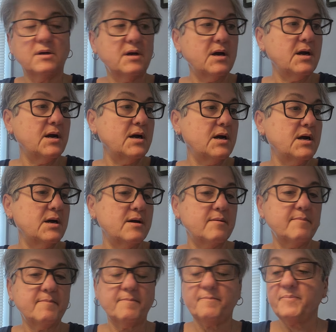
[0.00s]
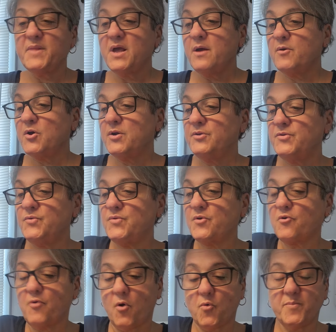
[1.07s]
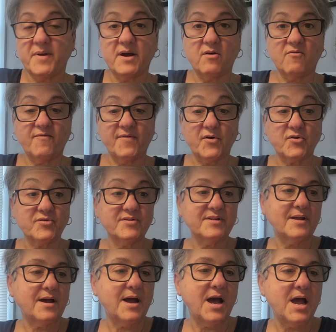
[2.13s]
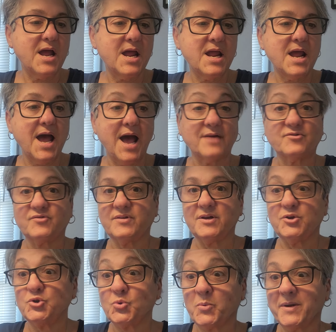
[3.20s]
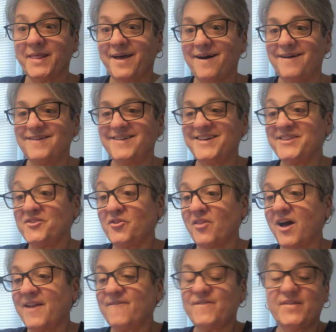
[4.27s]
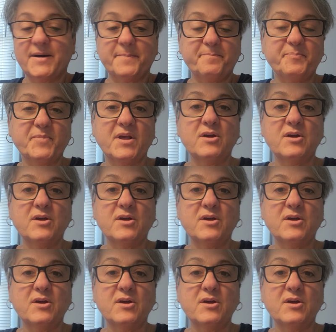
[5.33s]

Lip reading: I'm going to do the chrome nail first. I actually enjoy that. It's a lot of fun.